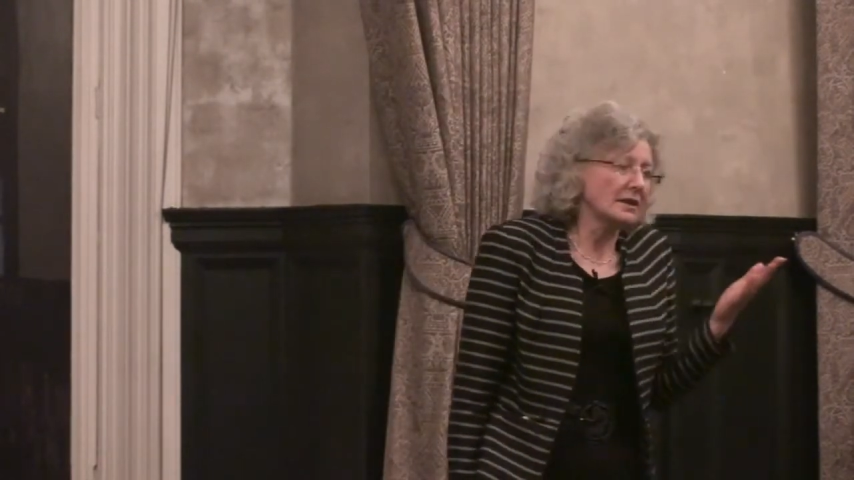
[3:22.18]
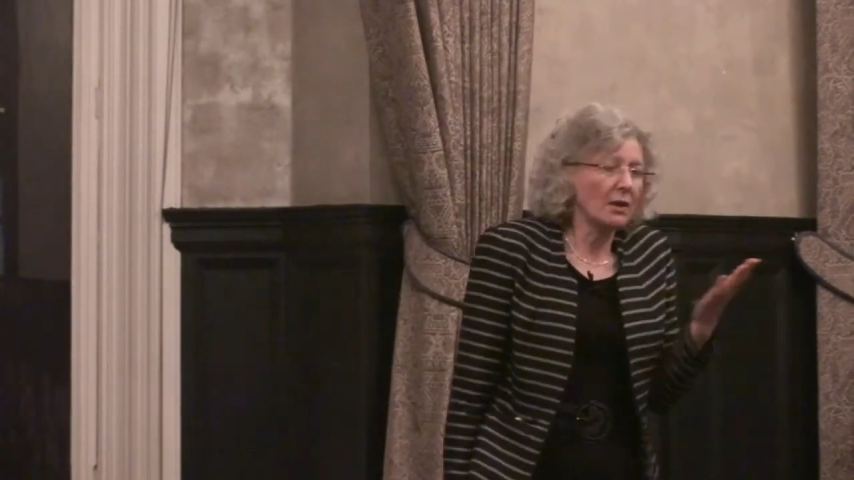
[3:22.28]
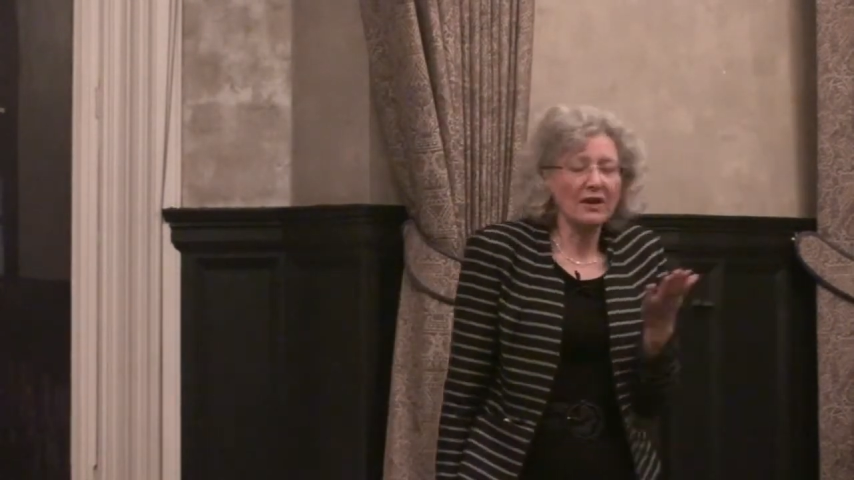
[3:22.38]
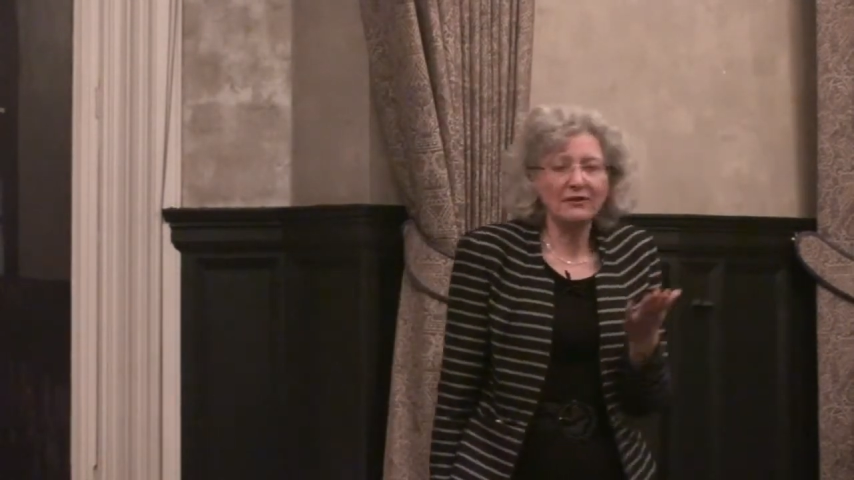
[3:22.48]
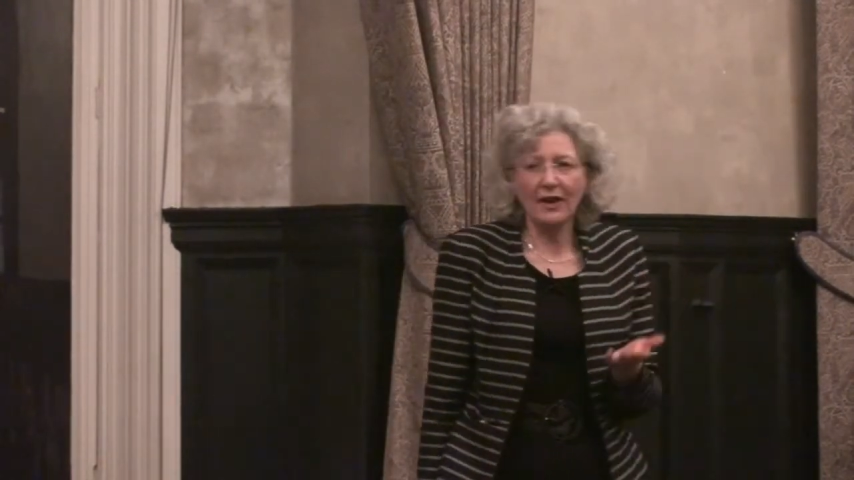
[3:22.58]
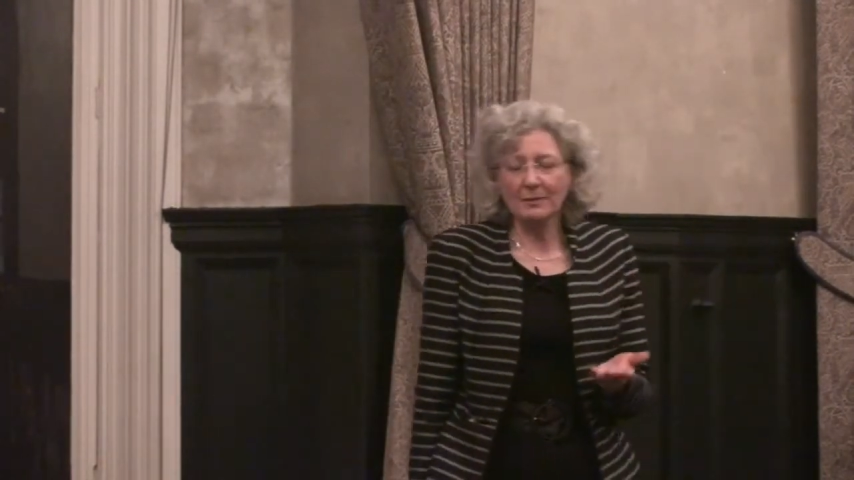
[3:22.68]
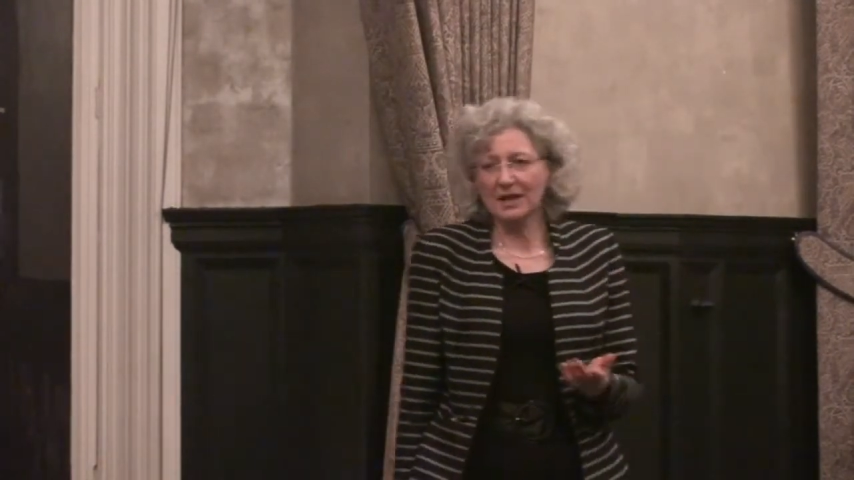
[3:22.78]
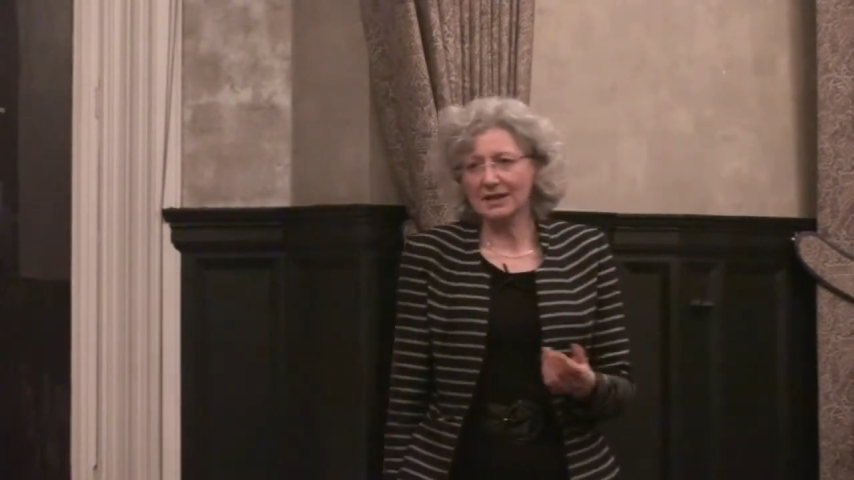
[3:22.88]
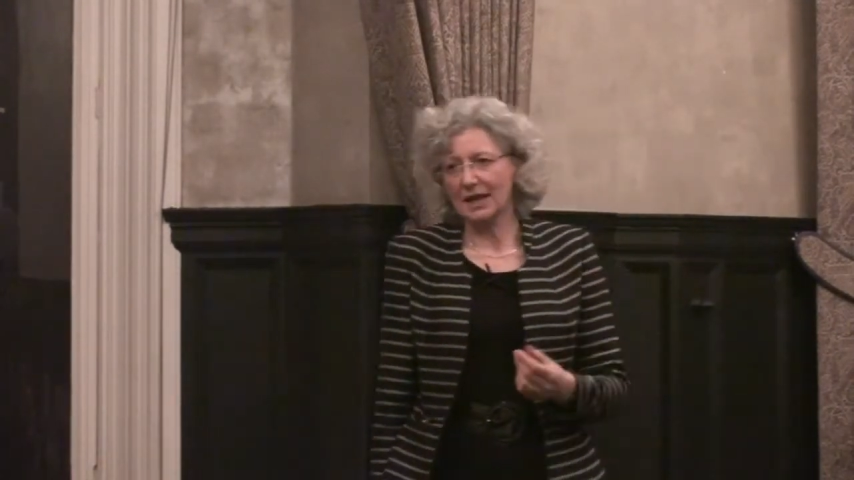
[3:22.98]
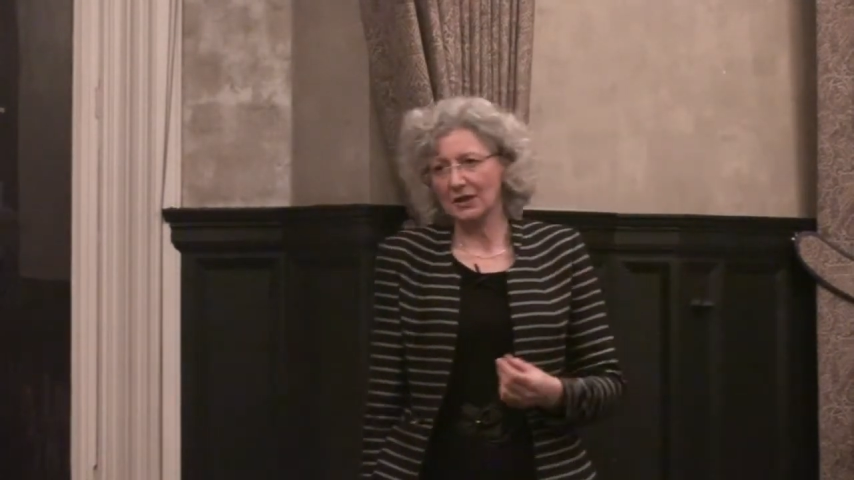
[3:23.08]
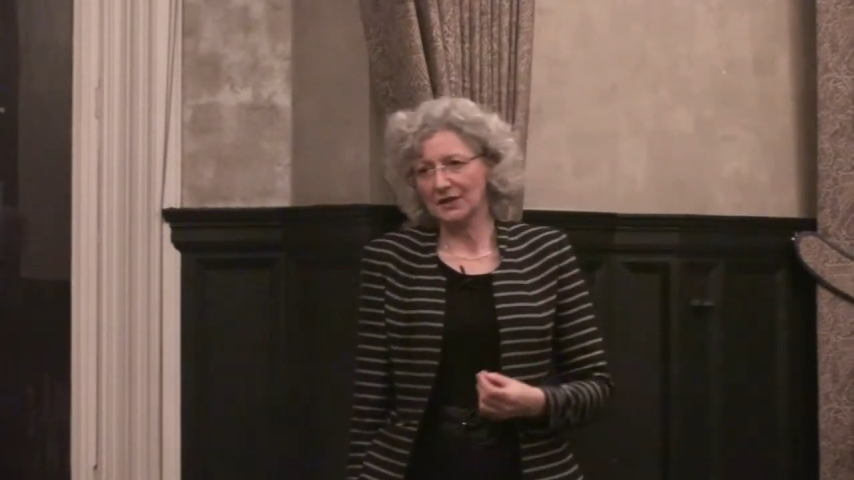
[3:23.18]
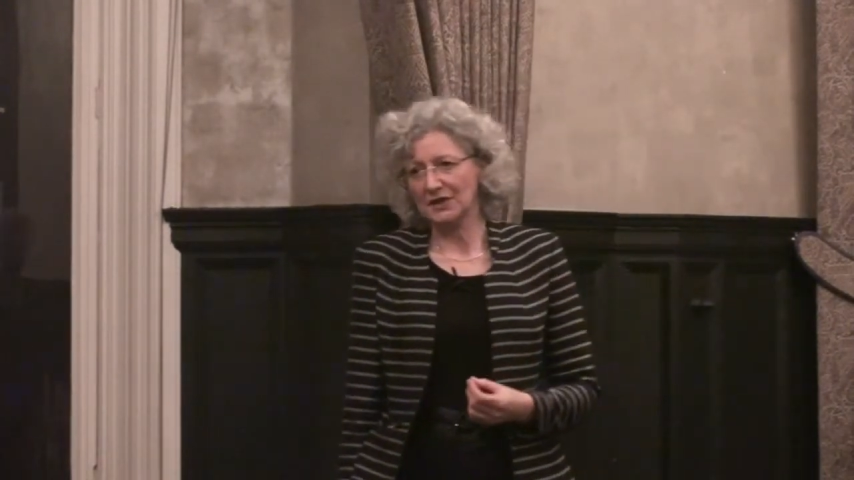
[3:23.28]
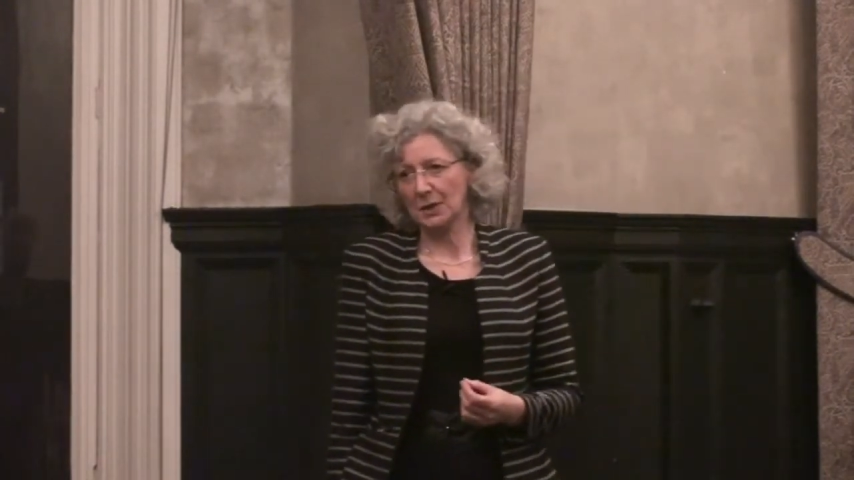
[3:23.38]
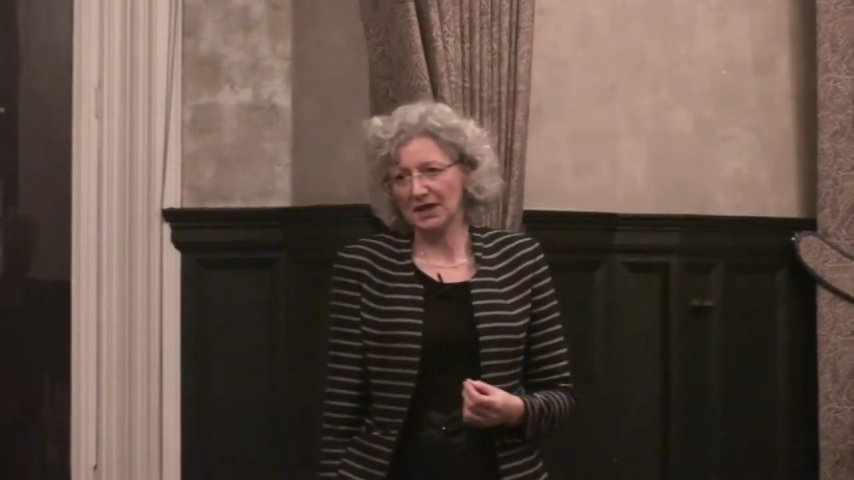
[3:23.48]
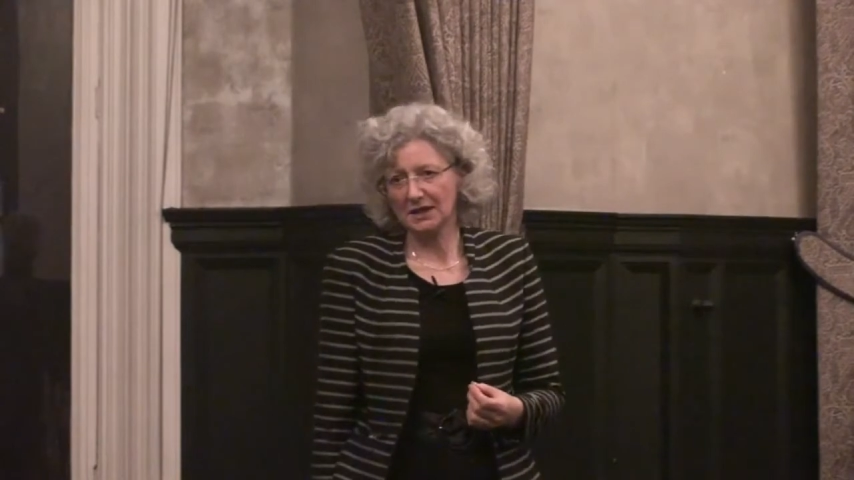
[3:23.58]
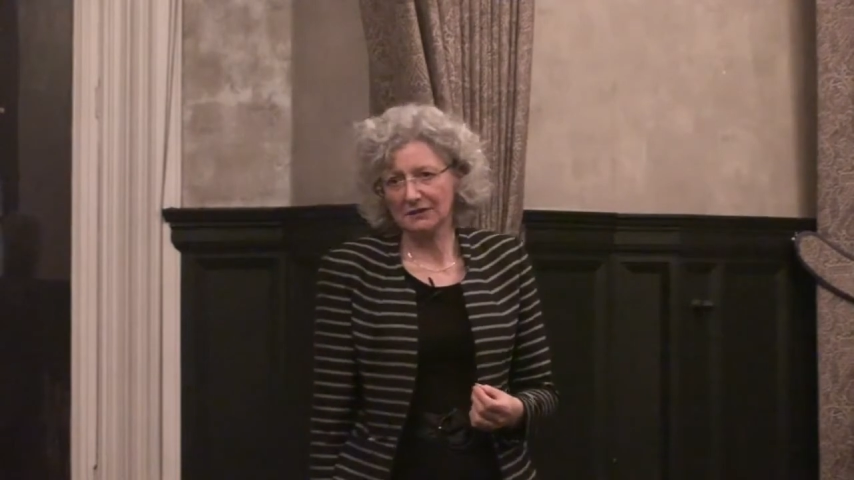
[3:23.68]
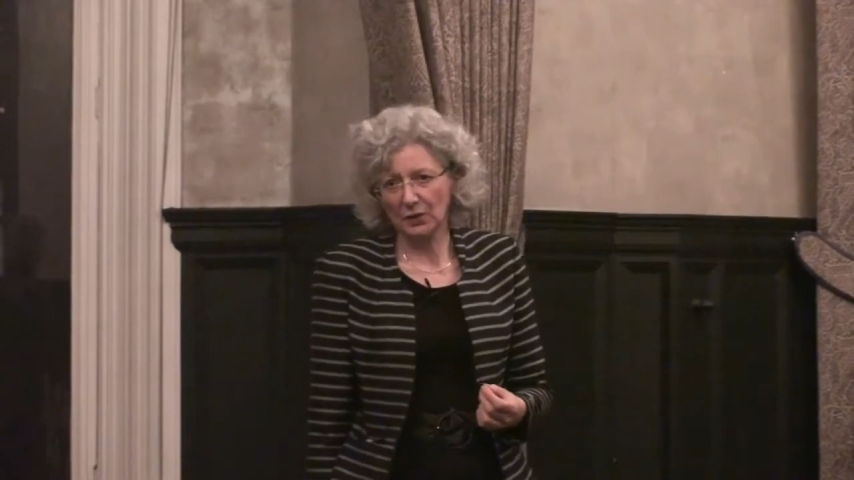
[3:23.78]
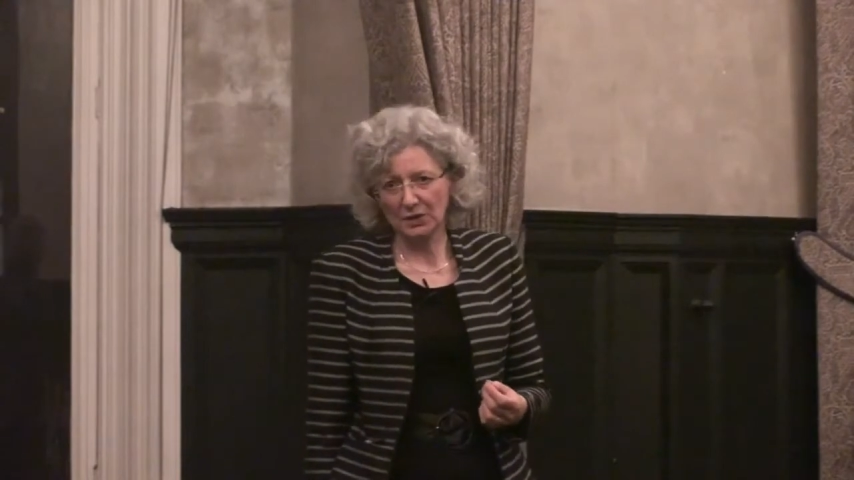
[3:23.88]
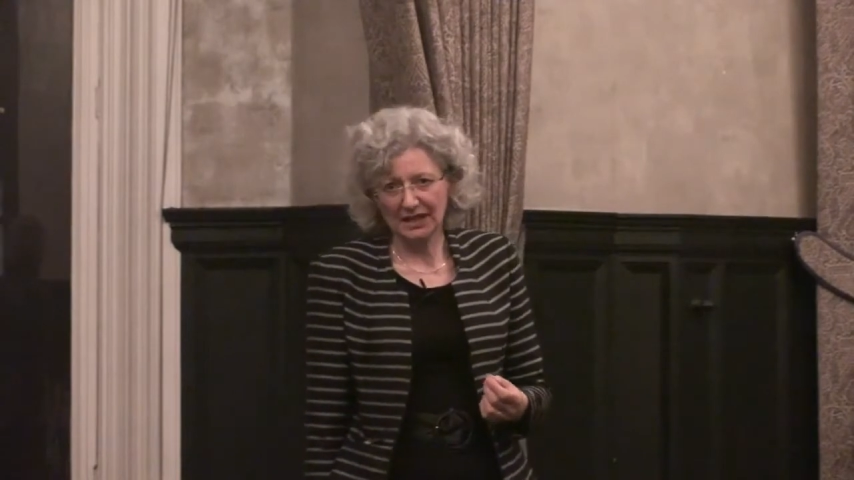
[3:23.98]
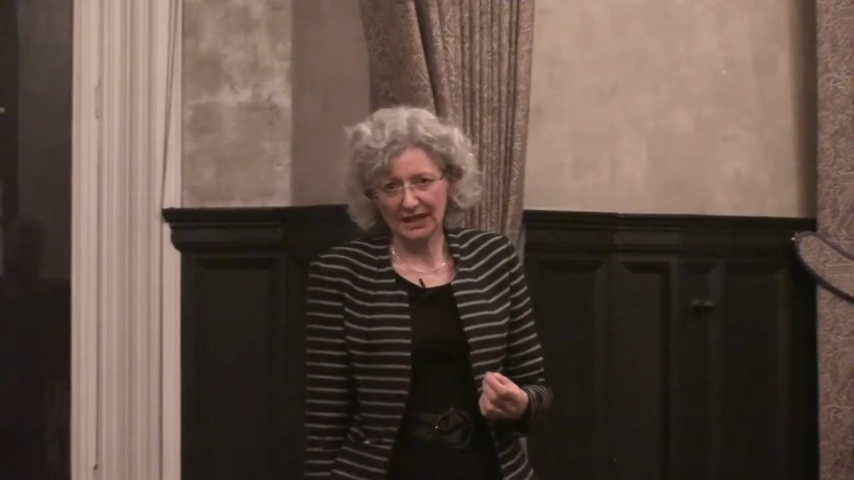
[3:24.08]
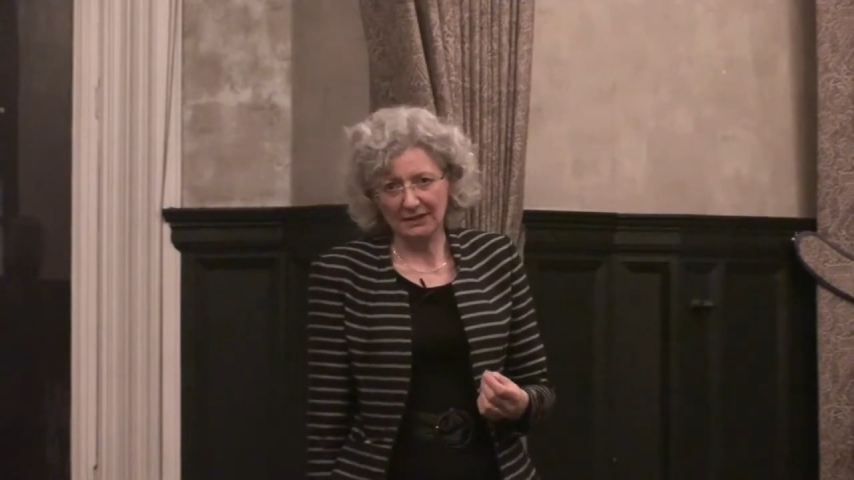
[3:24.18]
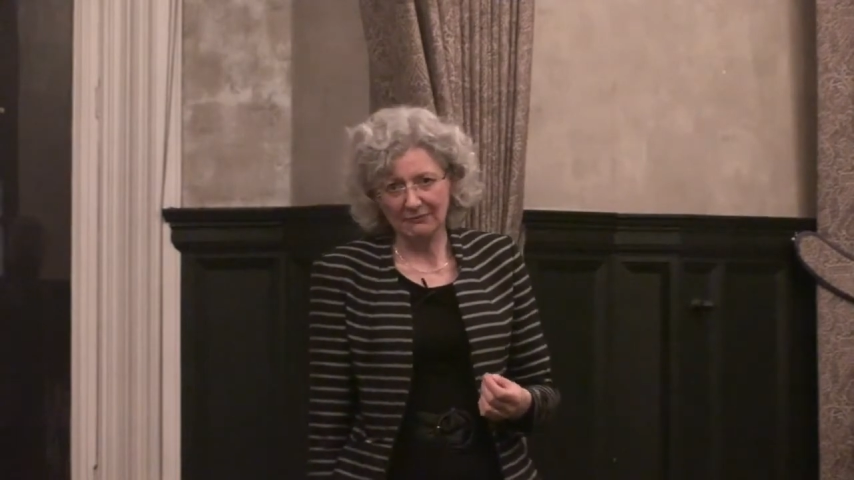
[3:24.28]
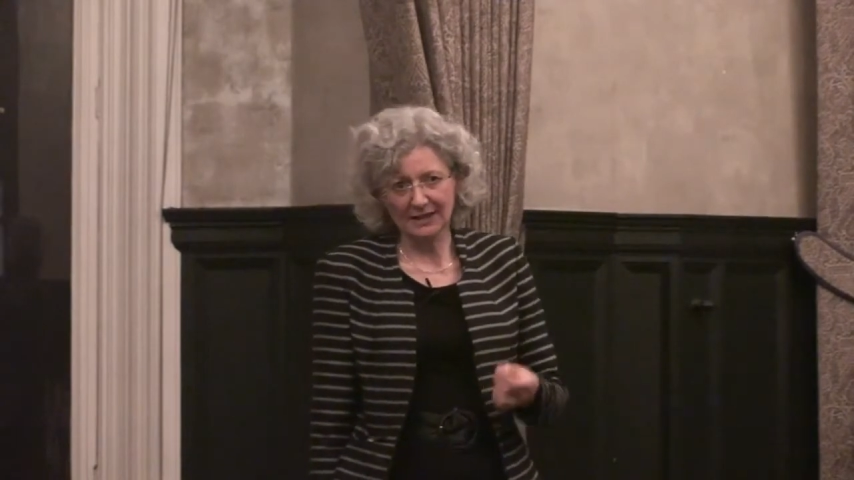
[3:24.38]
So I find myself in 2014